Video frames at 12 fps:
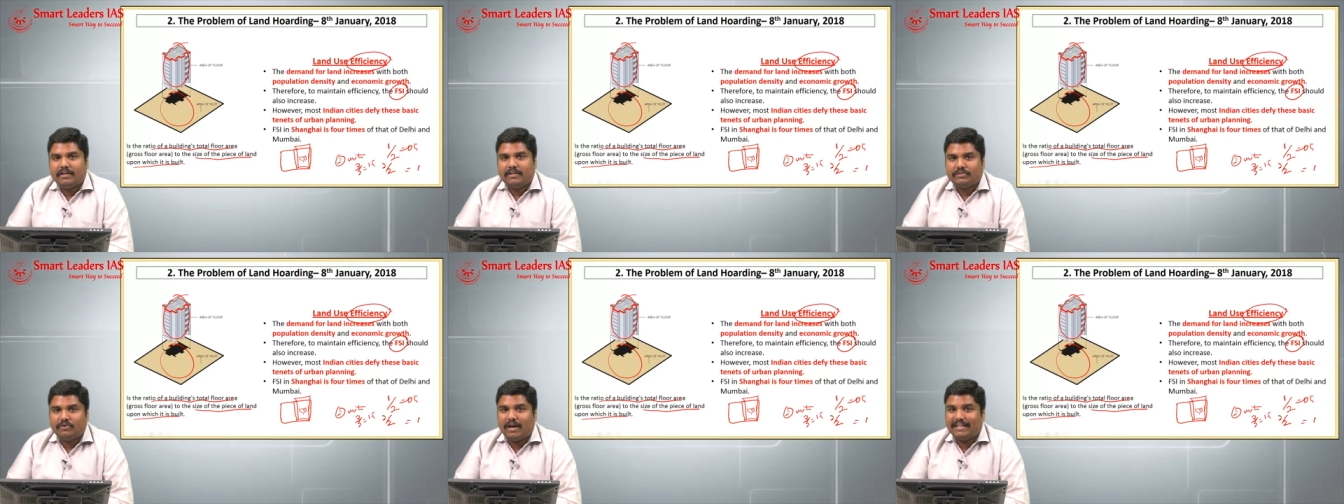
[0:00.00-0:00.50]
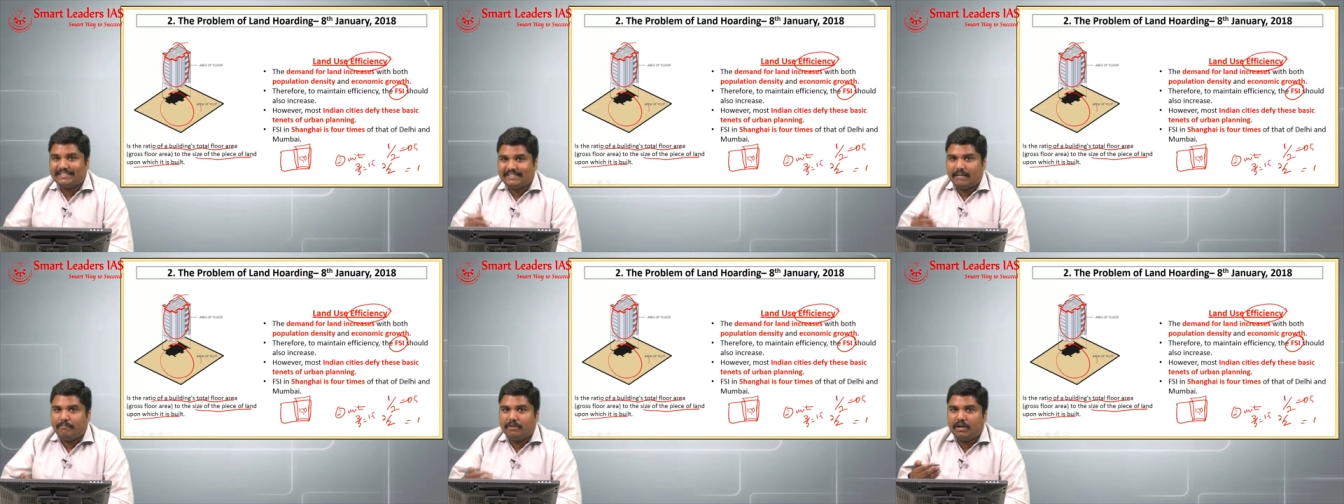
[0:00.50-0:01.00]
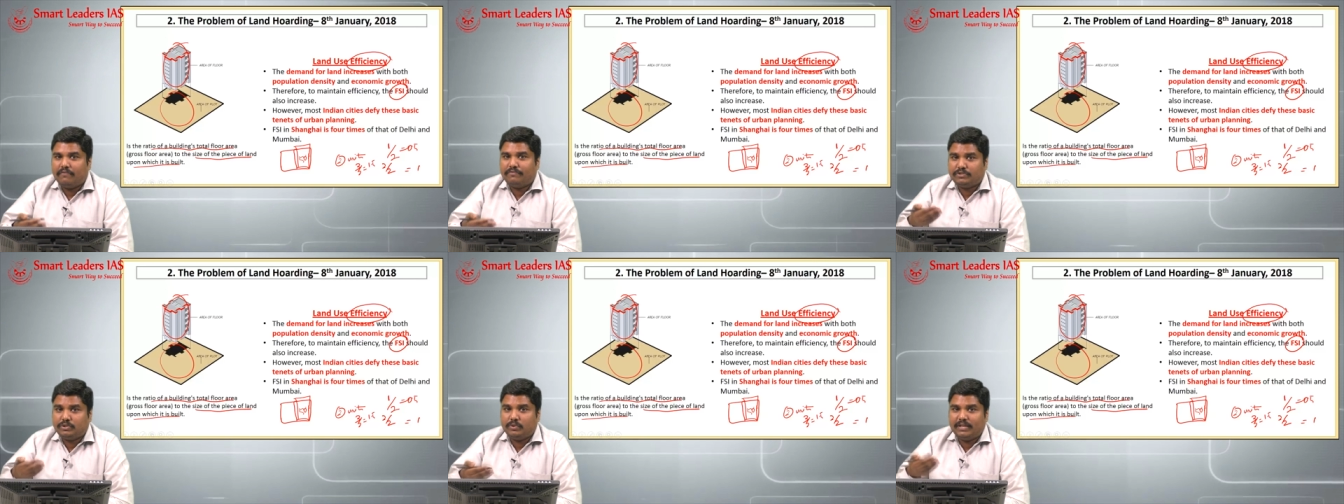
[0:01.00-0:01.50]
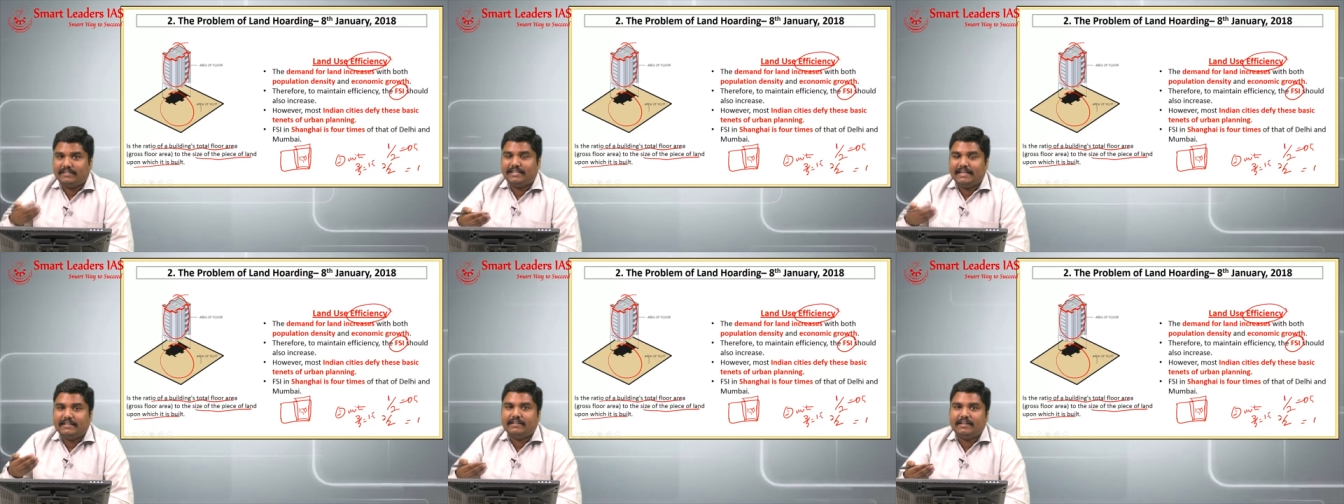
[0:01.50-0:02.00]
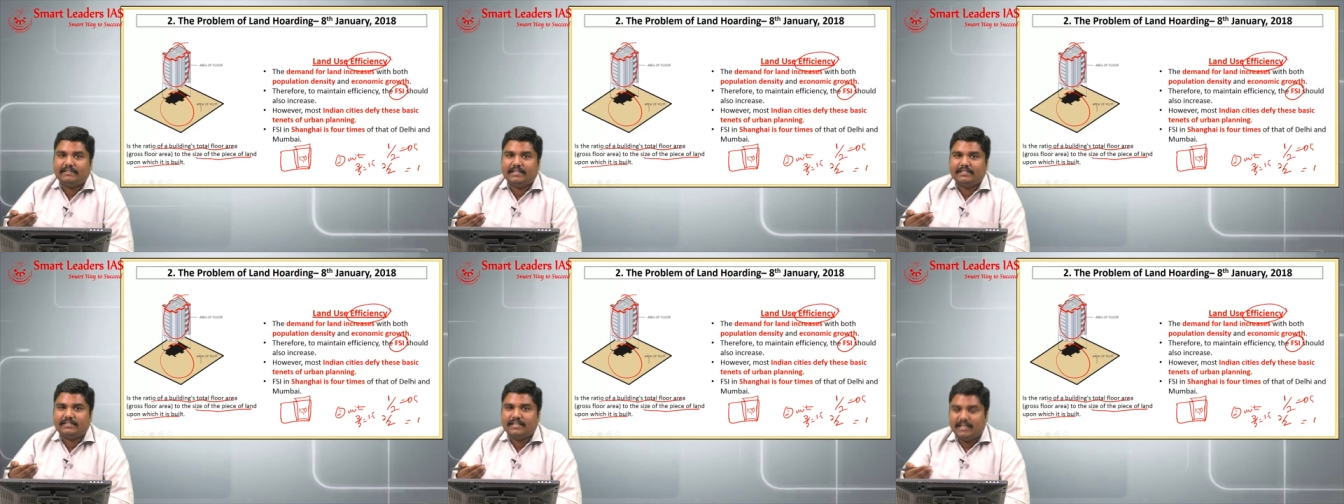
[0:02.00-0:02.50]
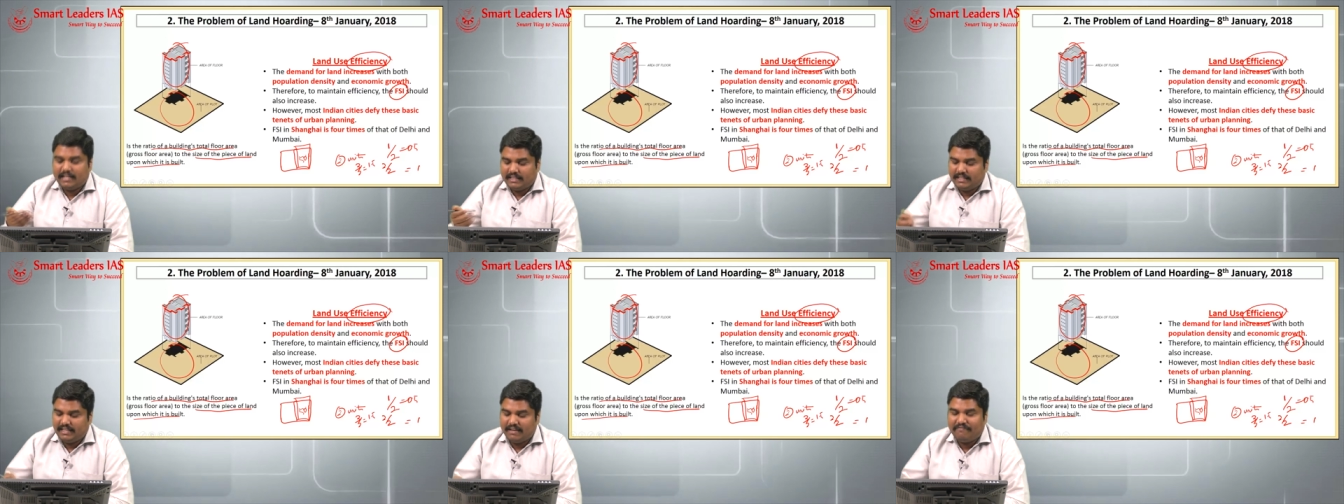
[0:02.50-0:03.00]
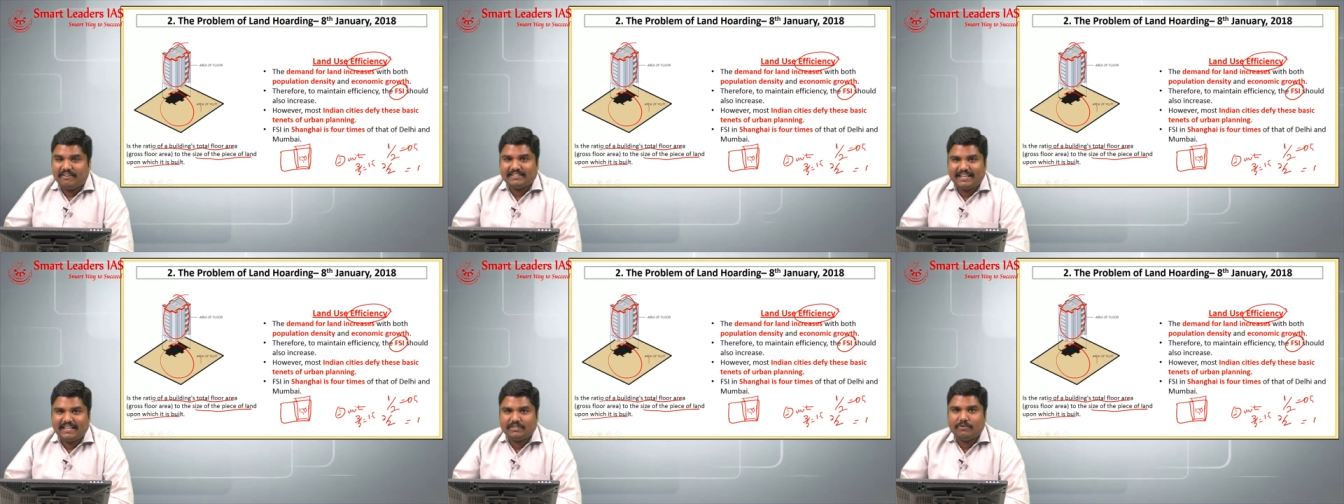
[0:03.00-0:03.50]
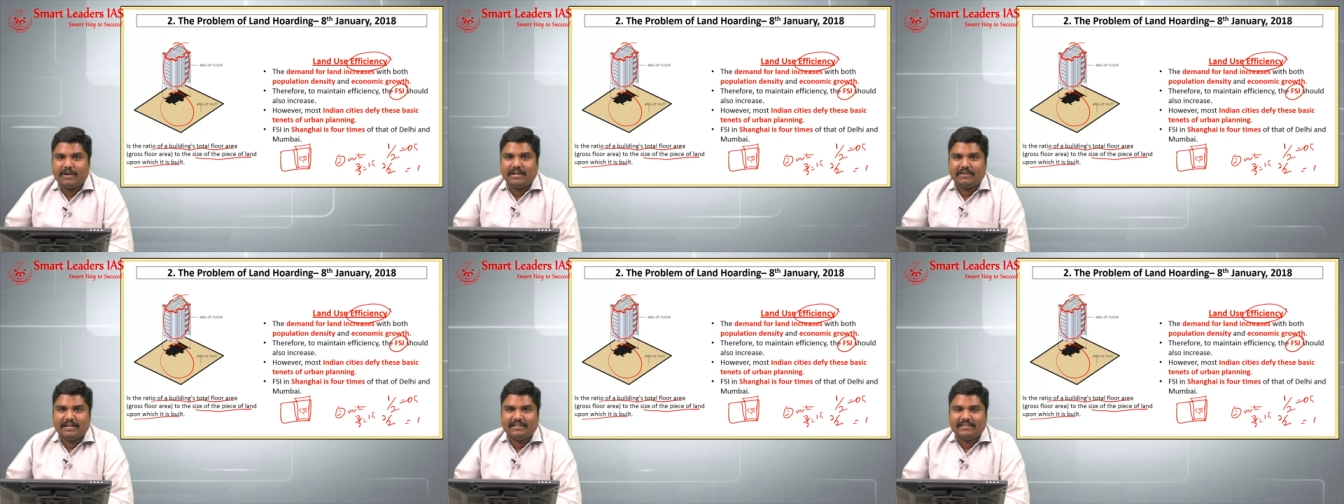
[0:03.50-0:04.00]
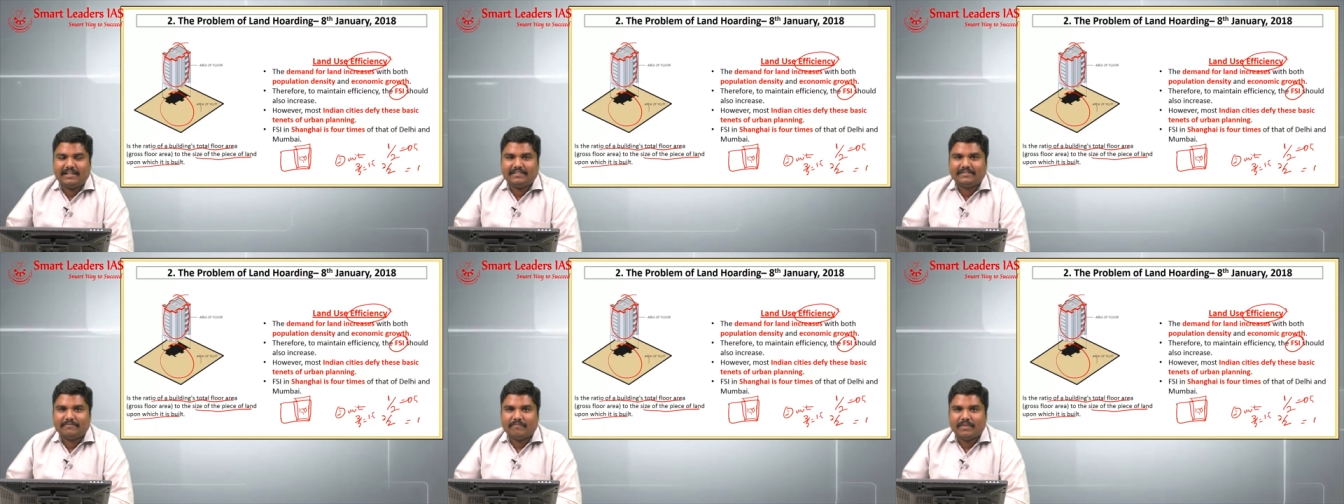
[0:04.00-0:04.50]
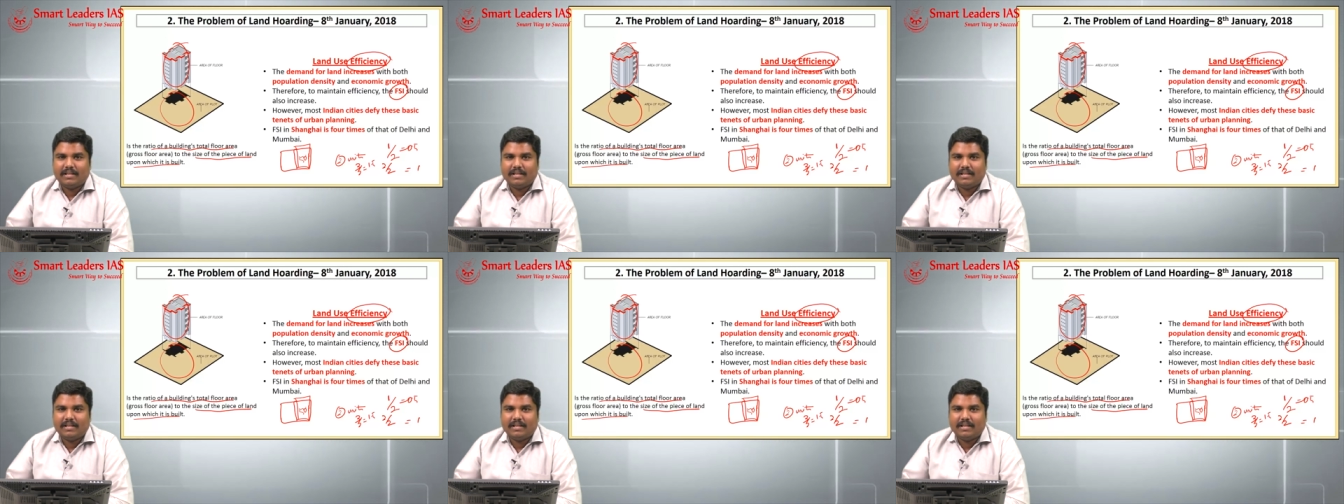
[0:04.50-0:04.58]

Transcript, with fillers: So as number of stories increases, the FSI is going to increase.